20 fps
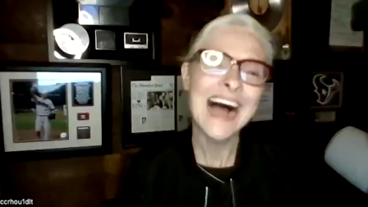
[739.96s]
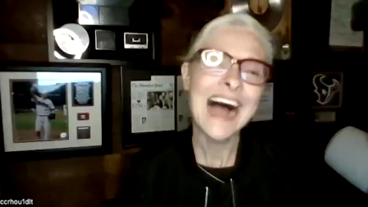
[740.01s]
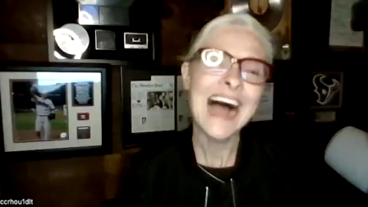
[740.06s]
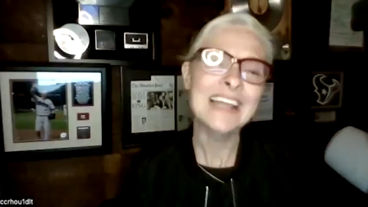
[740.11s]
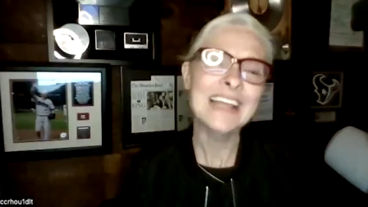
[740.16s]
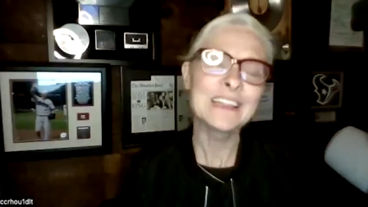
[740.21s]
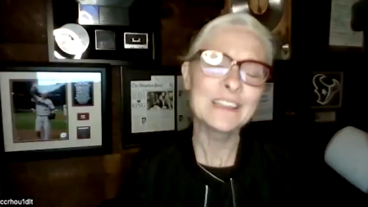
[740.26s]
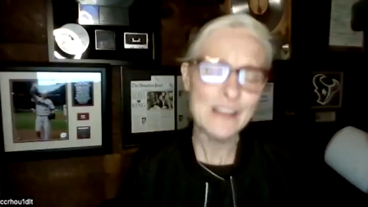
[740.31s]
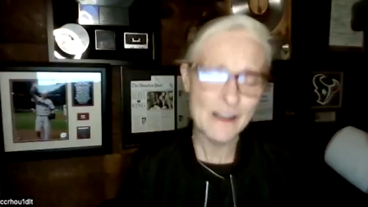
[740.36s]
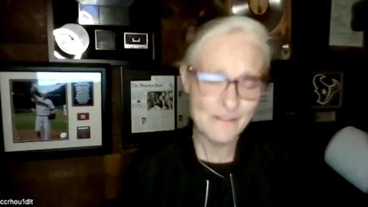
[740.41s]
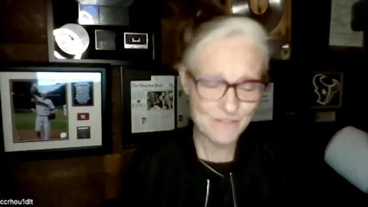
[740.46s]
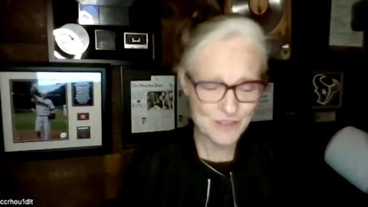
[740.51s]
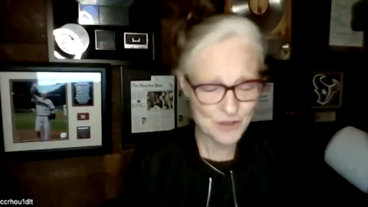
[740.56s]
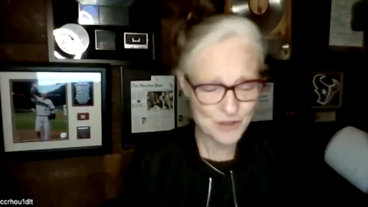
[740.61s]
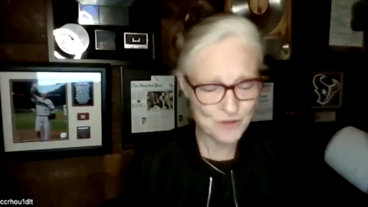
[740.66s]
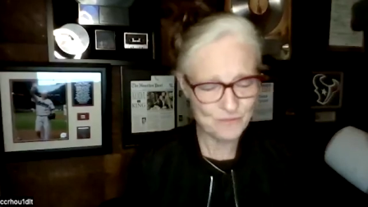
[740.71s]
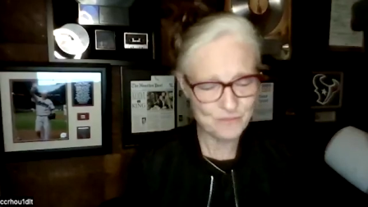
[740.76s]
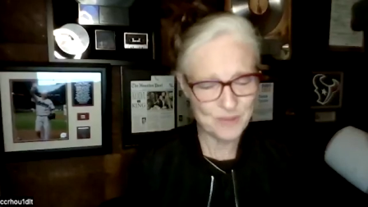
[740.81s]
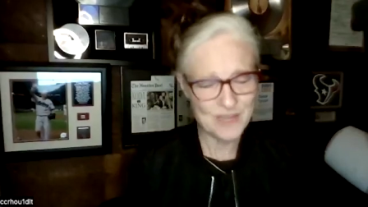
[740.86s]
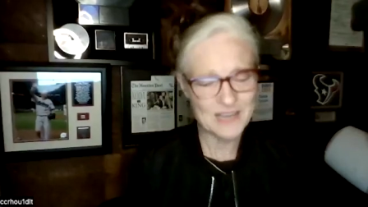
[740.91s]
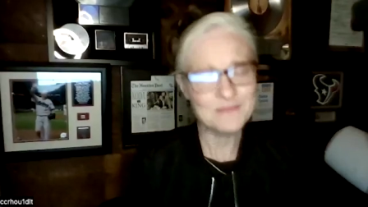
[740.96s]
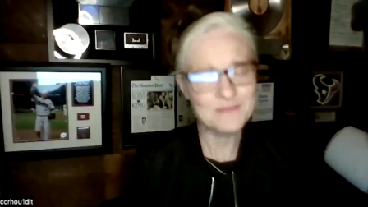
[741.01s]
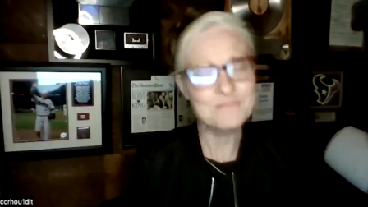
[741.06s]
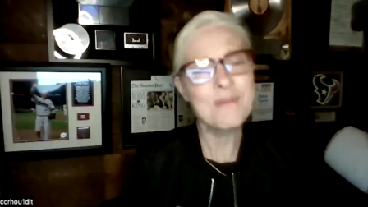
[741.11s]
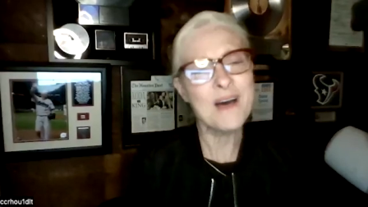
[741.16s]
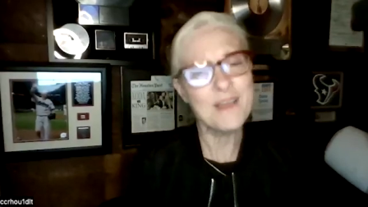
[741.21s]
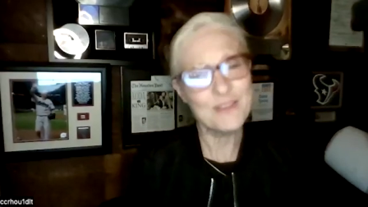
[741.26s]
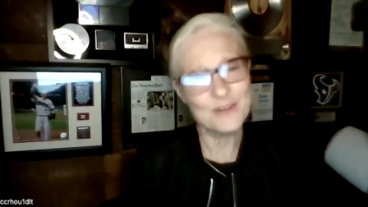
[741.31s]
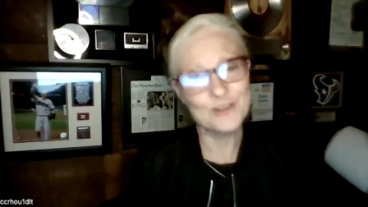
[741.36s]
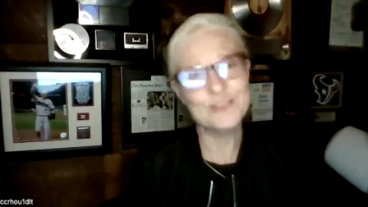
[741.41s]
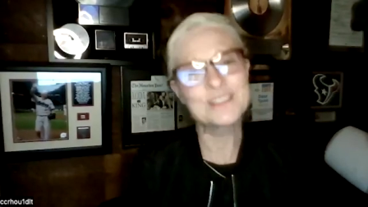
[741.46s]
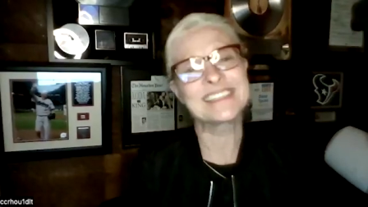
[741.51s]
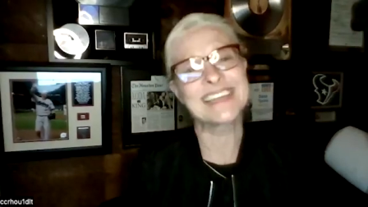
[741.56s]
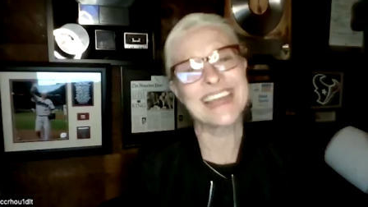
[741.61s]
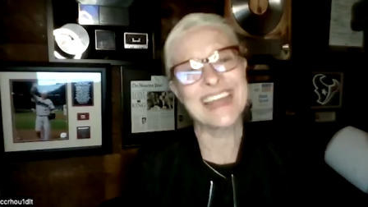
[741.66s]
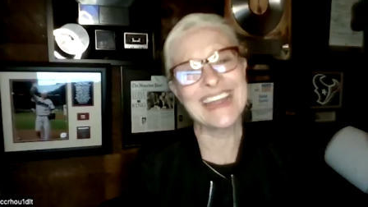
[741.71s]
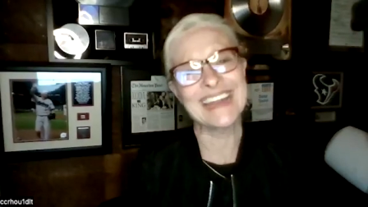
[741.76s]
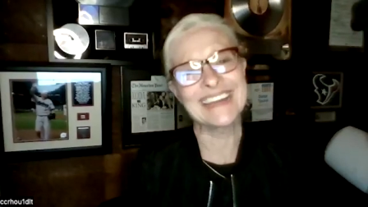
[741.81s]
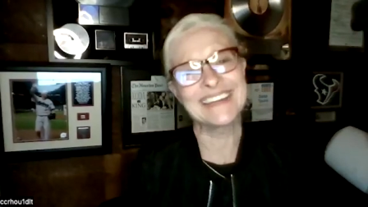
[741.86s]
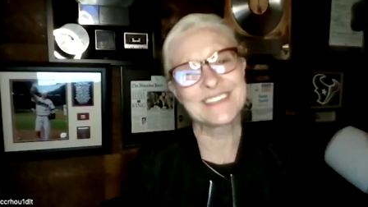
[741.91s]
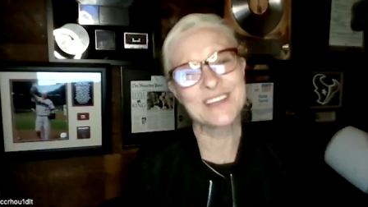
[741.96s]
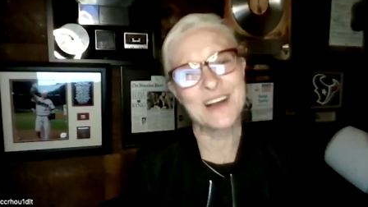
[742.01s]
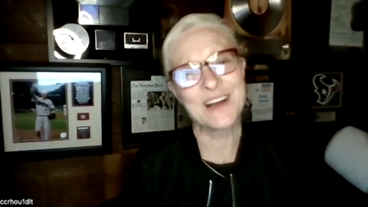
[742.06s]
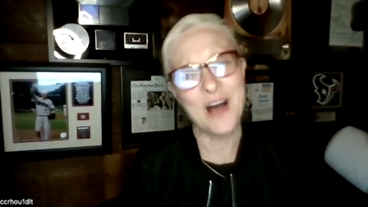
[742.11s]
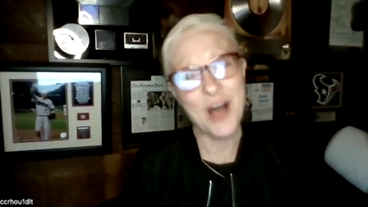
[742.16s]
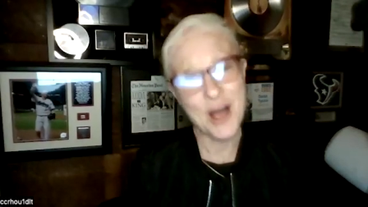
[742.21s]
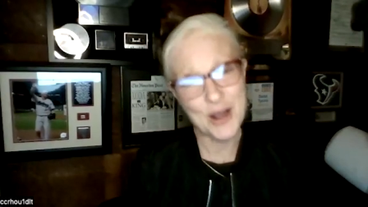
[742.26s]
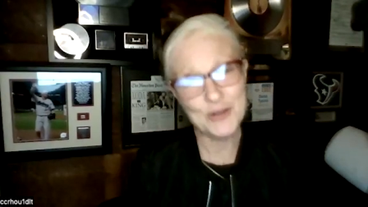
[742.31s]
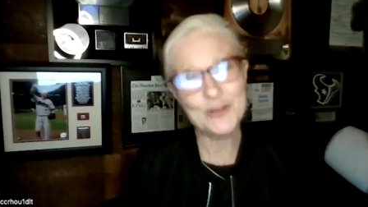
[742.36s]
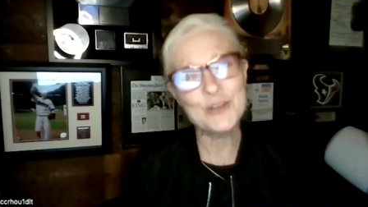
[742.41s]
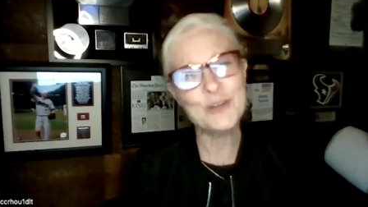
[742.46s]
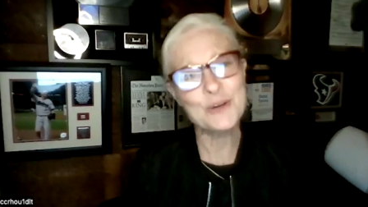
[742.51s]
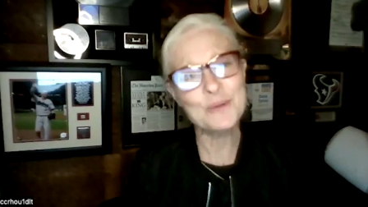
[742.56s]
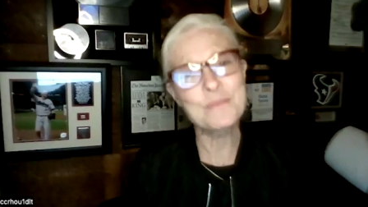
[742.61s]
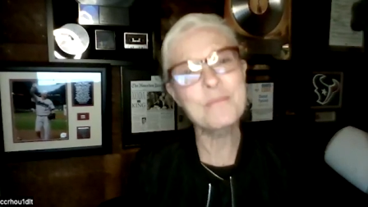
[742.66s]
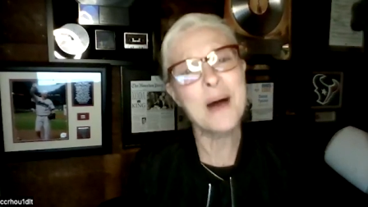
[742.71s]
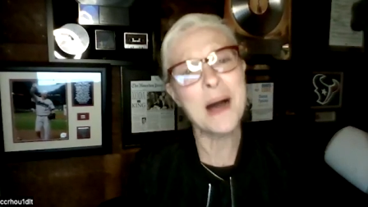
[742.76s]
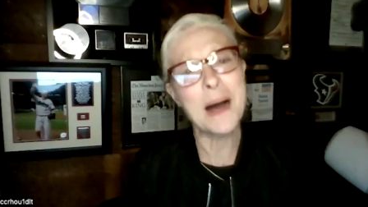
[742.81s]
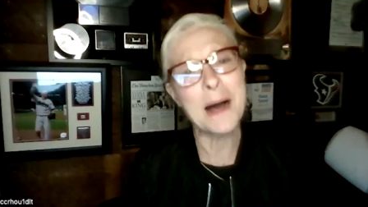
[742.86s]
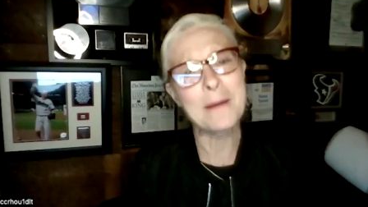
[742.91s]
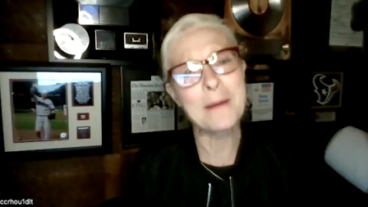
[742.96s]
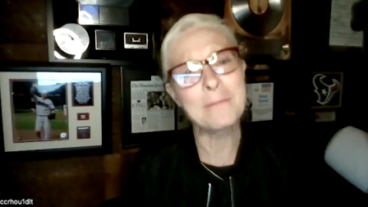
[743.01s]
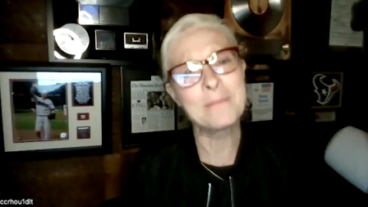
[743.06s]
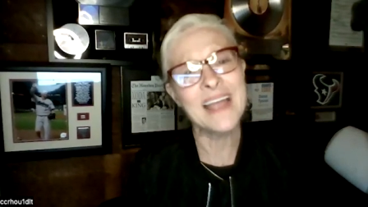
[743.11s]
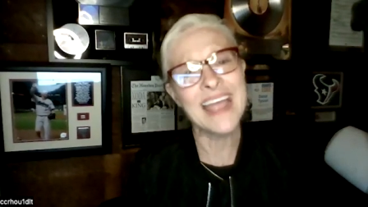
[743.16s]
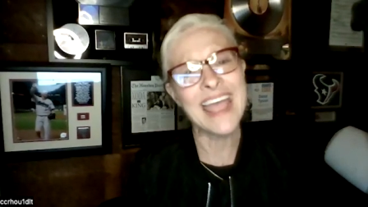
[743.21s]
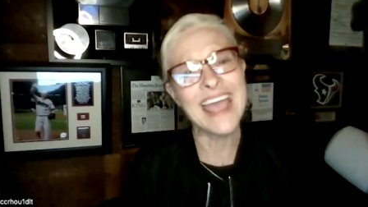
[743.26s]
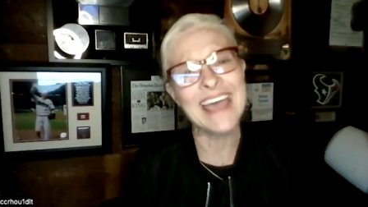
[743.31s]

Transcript: I love that you've picked Mother's Day to honor your mom,